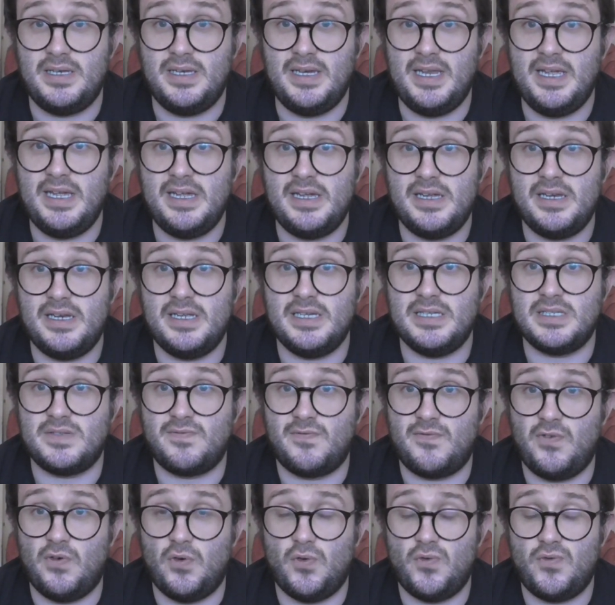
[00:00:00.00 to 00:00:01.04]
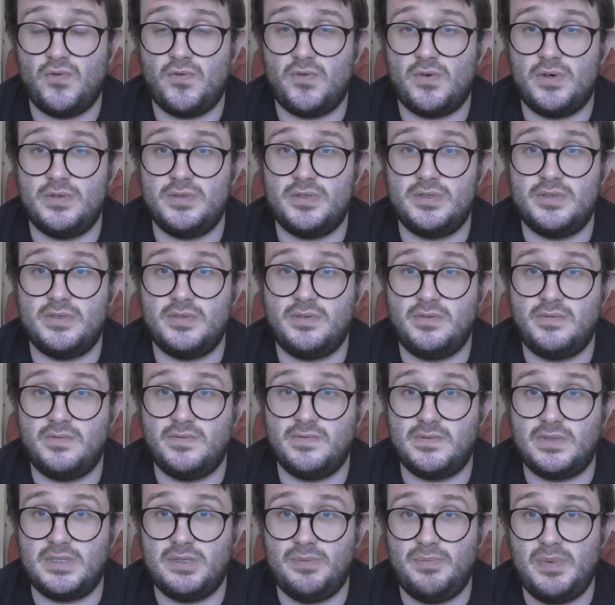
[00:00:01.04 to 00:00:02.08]
Negan is forefront
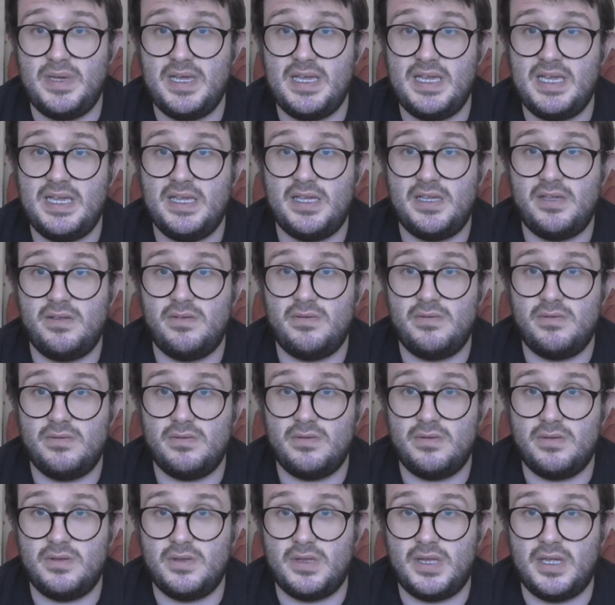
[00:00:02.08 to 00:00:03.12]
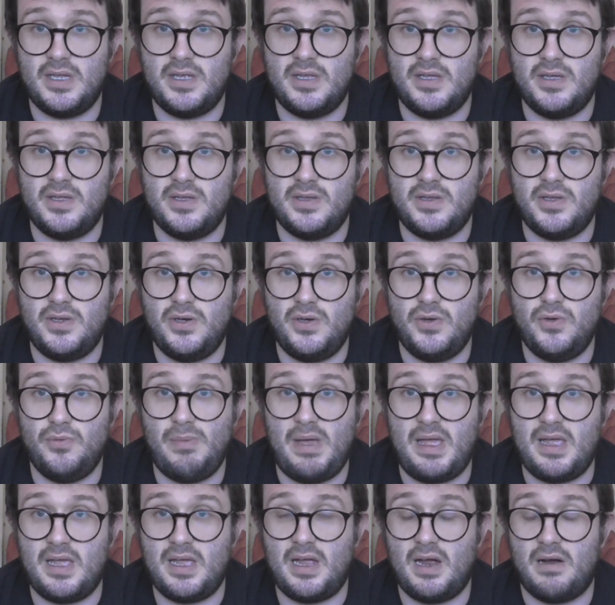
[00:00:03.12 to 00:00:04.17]
to be the new
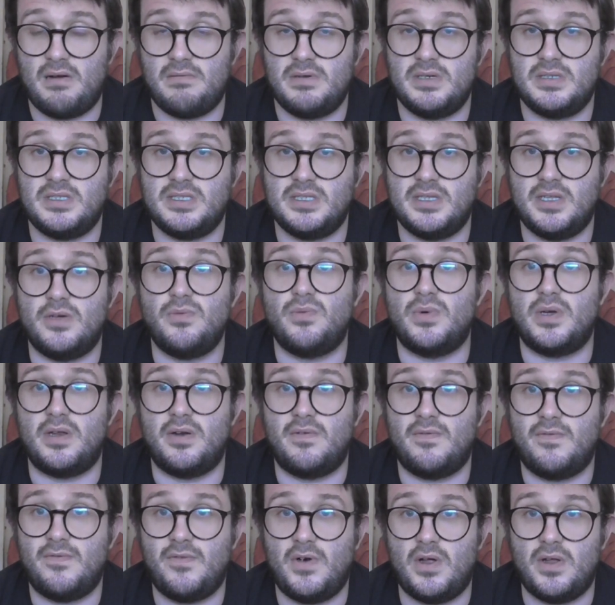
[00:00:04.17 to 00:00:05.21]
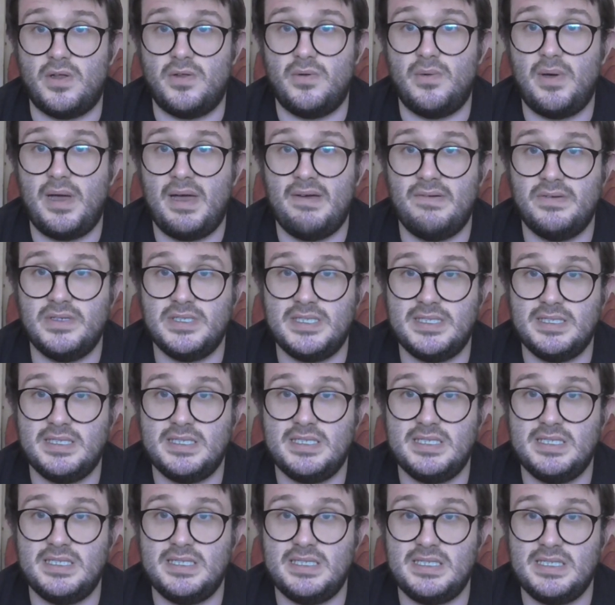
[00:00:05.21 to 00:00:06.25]
main character that we're going to follow. Ever
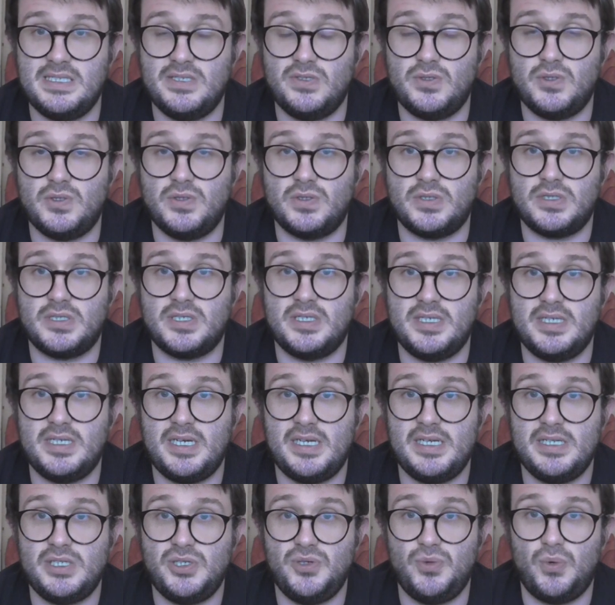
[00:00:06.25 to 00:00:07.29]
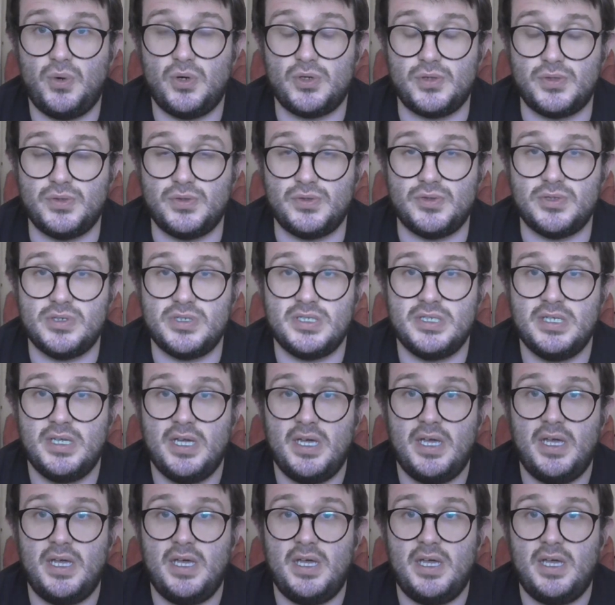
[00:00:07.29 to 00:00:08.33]
since his introduction in issue 100,
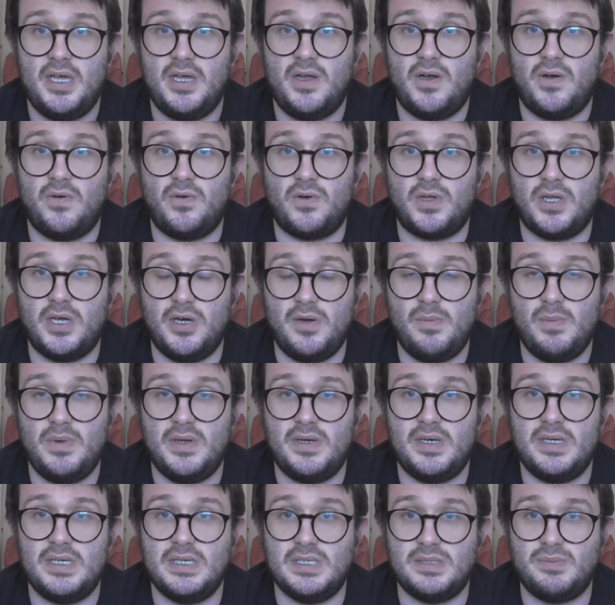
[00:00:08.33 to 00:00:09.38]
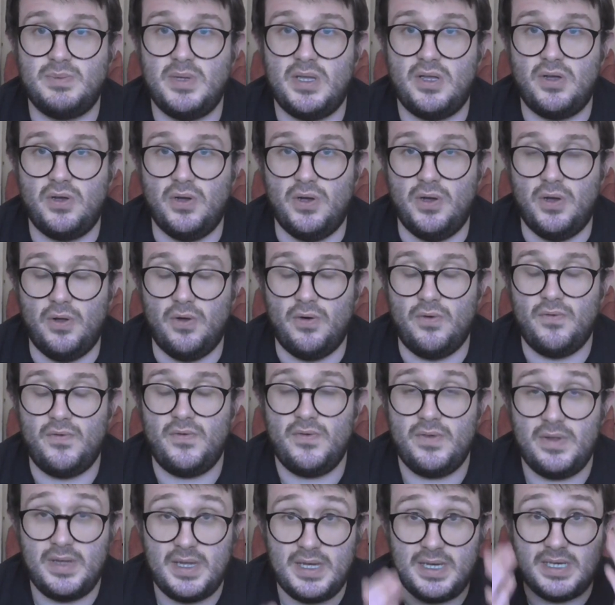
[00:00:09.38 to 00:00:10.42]
Kirkman
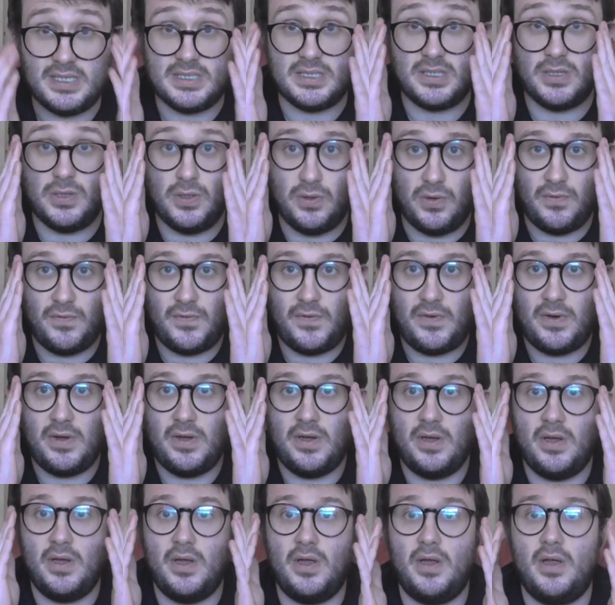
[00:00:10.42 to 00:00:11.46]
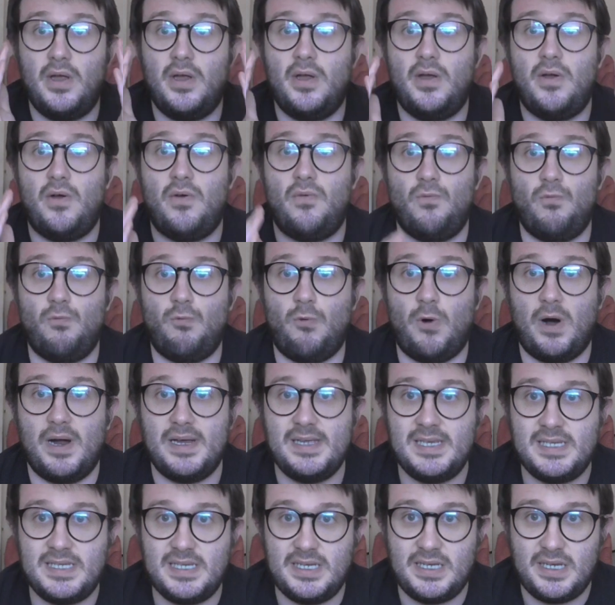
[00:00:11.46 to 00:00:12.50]
has loved
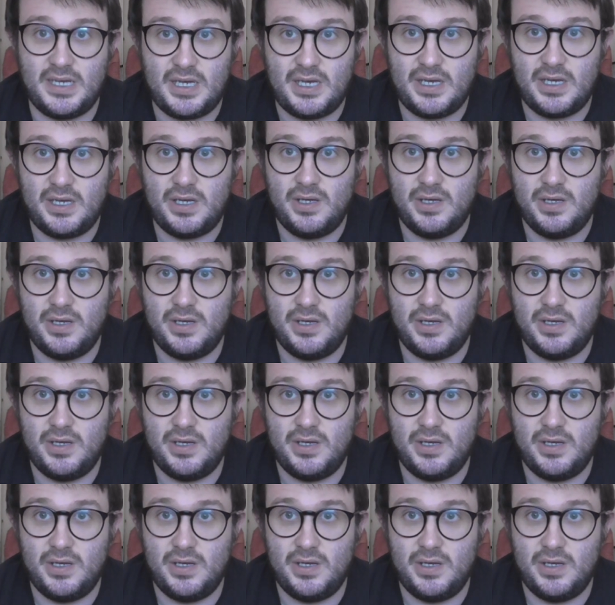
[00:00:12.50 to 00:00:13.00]
writing